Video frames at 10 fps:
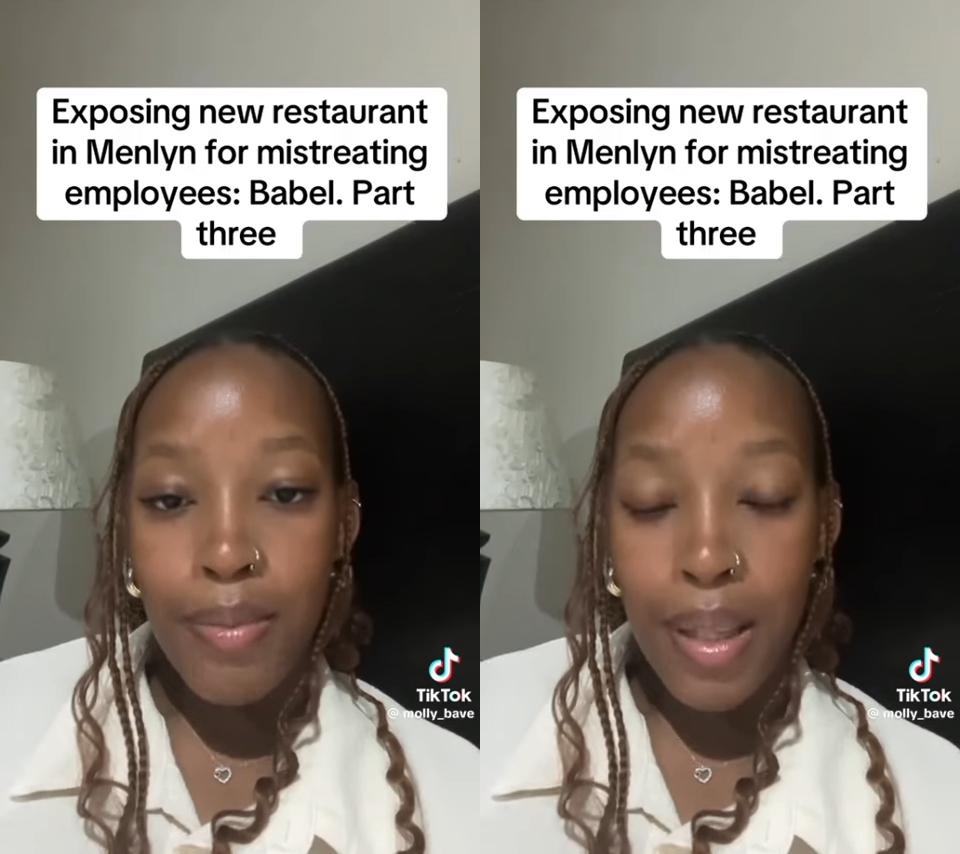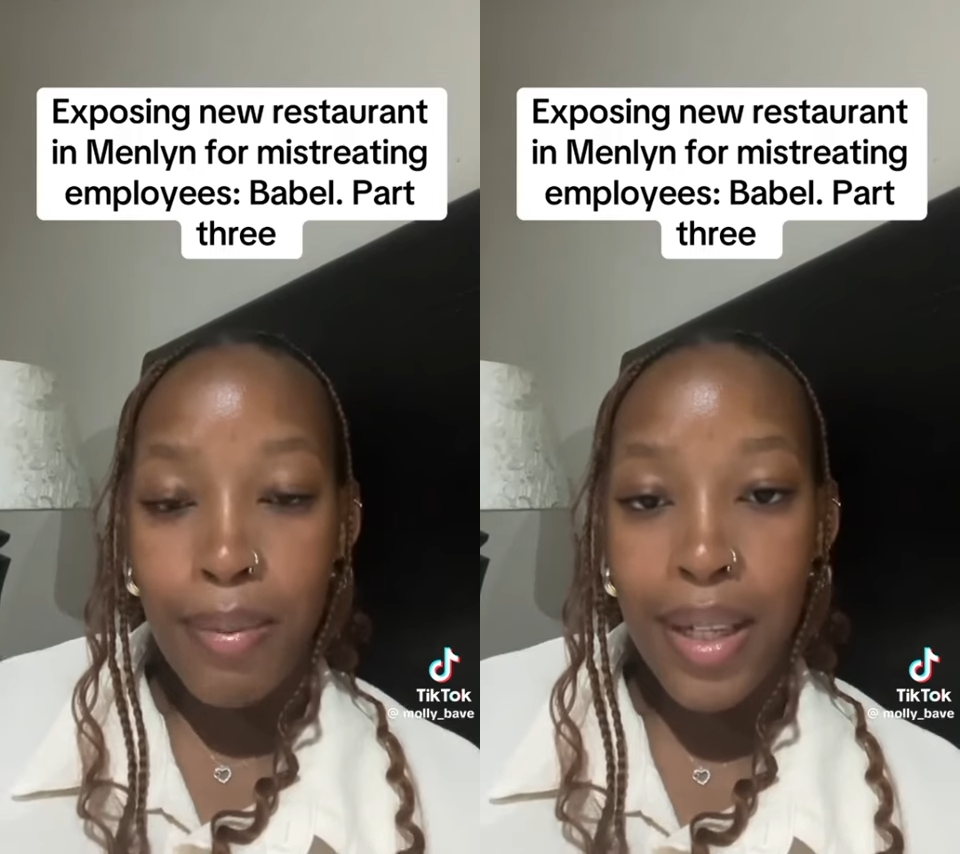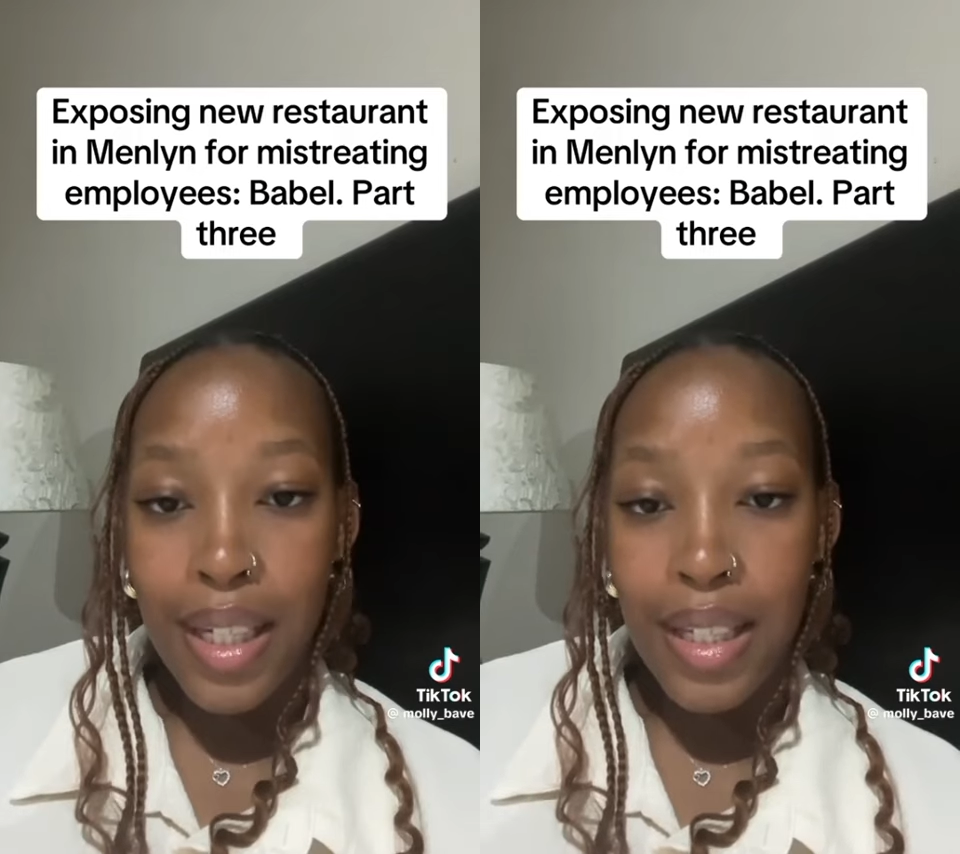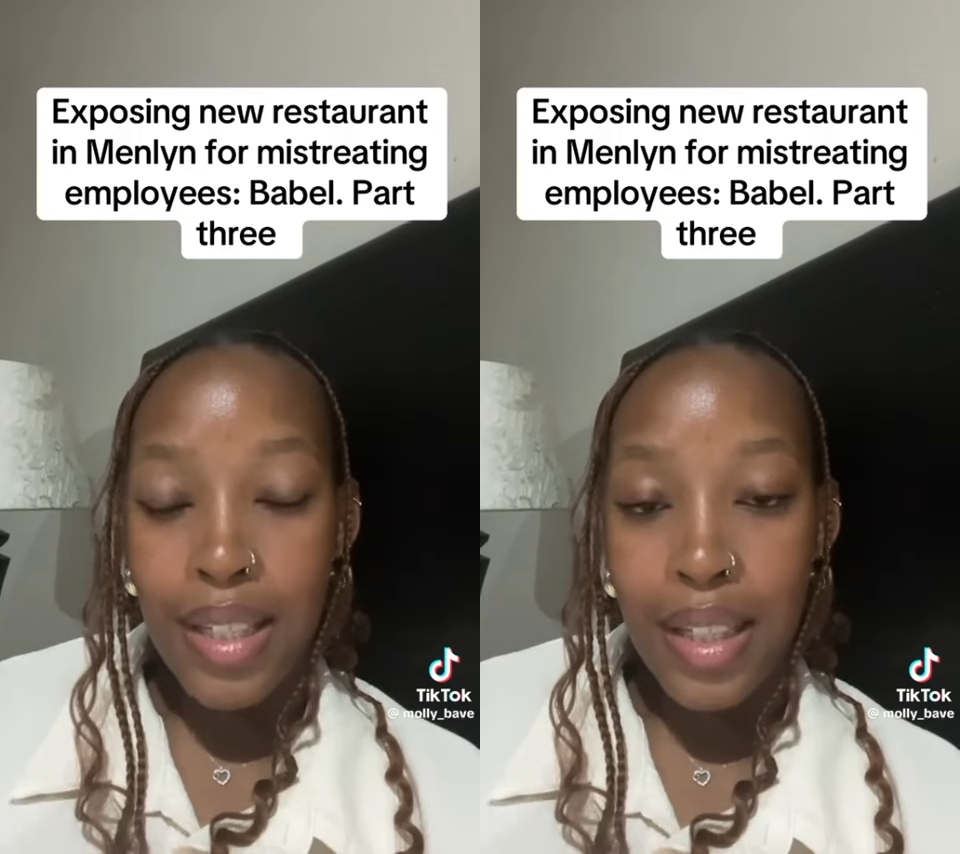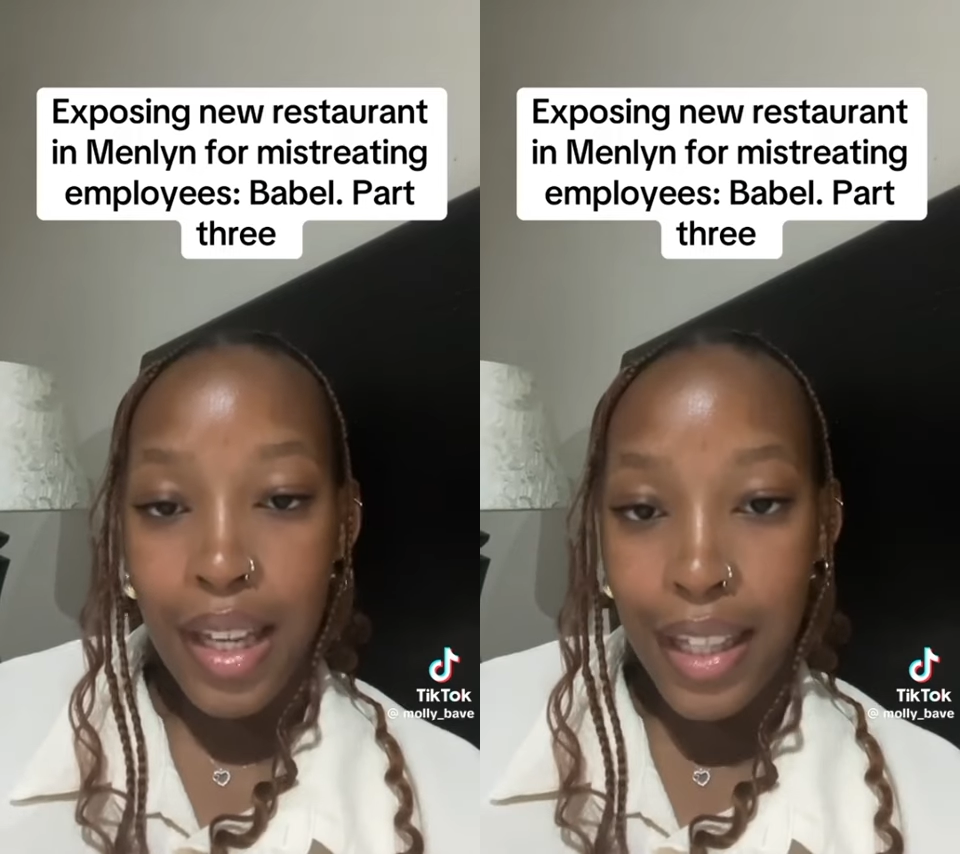me because
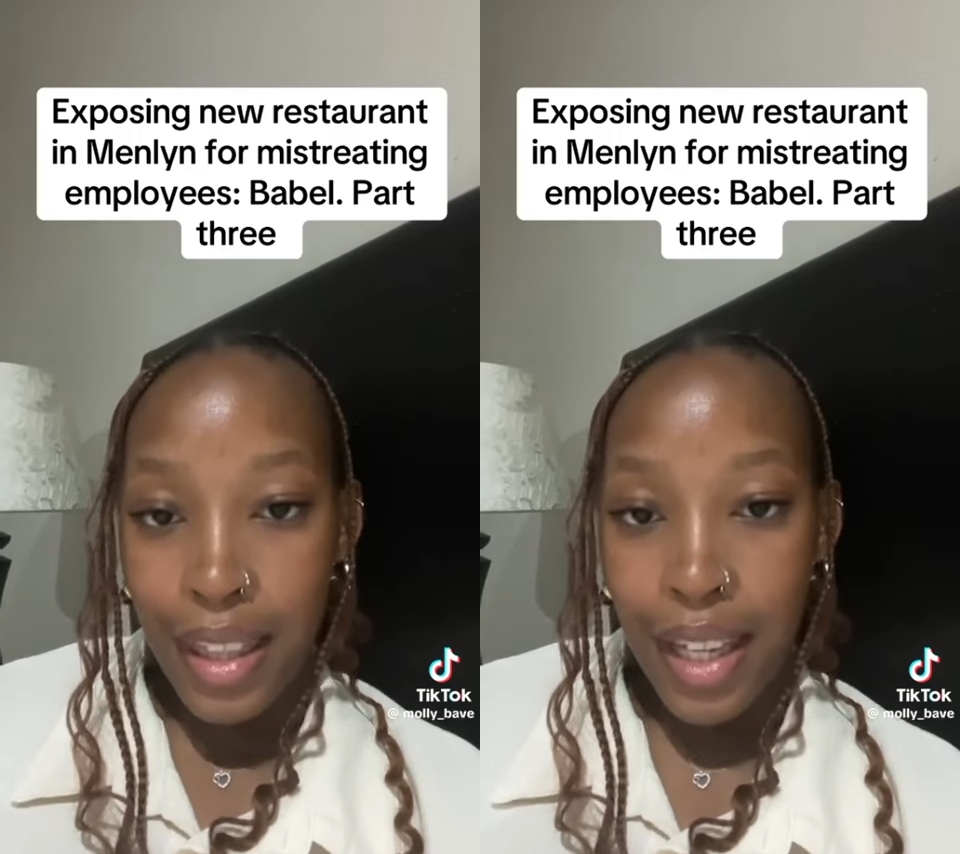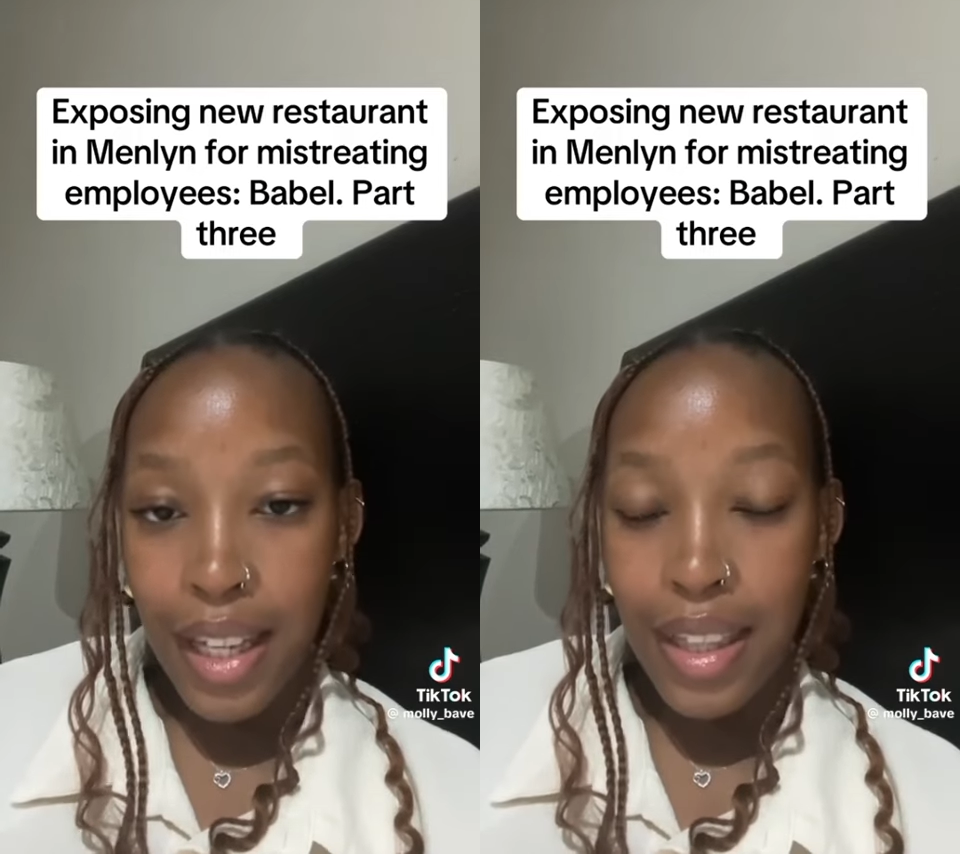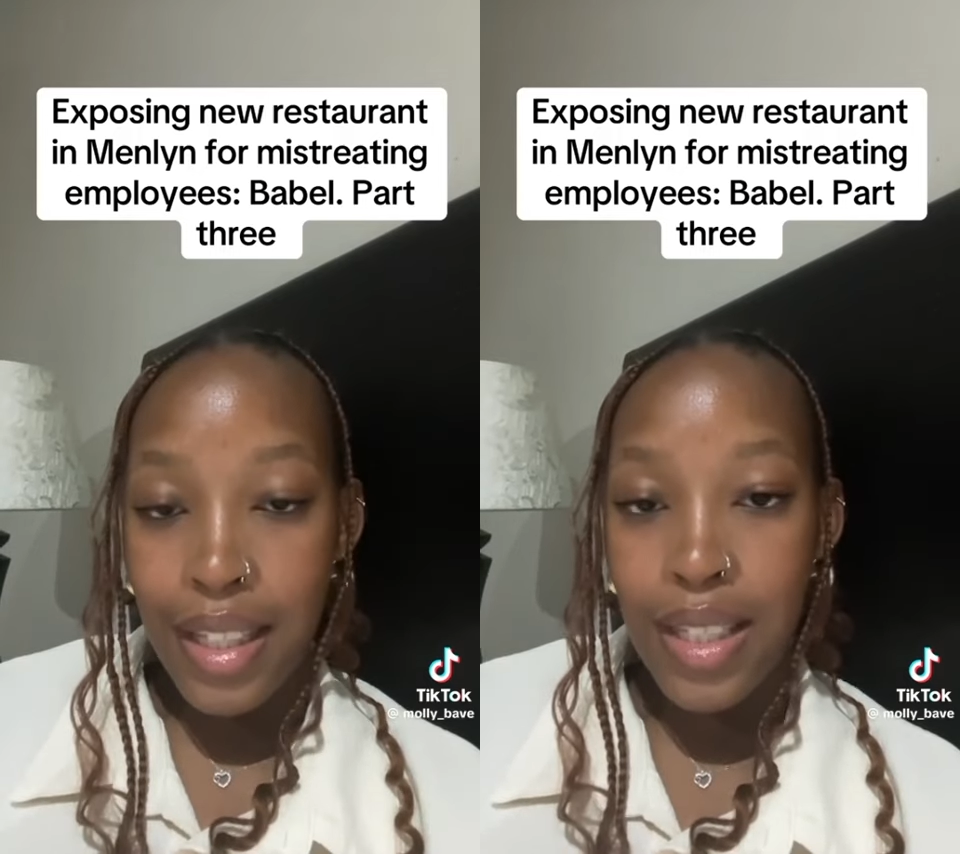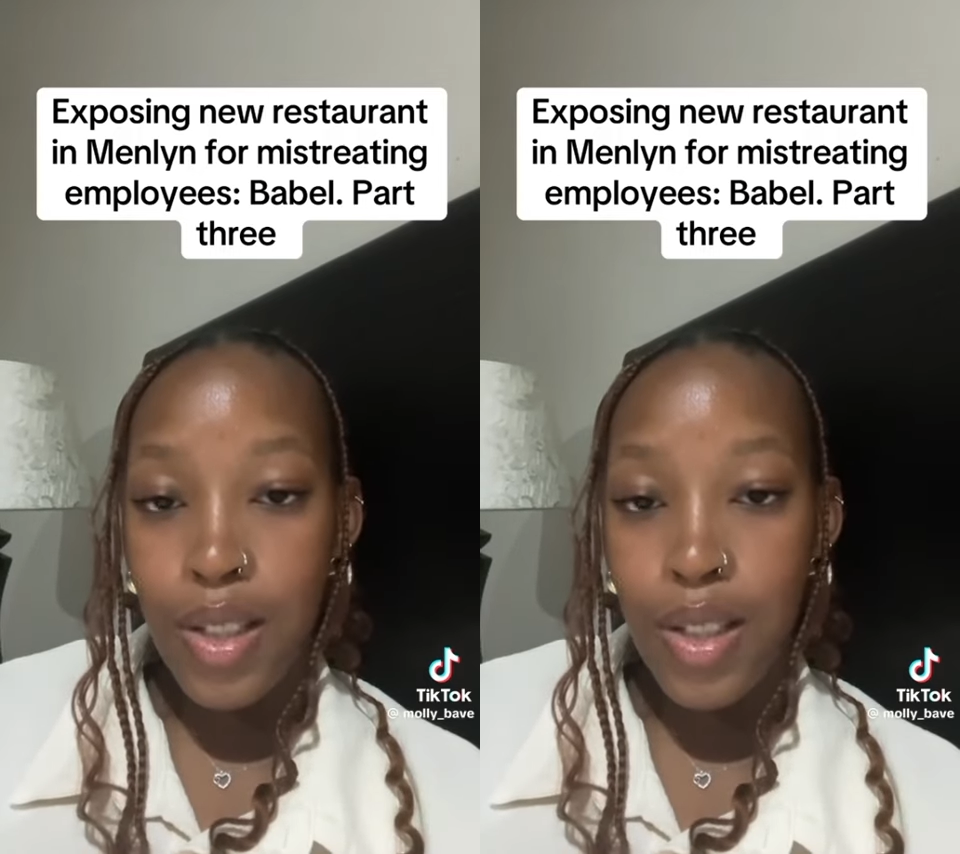they think this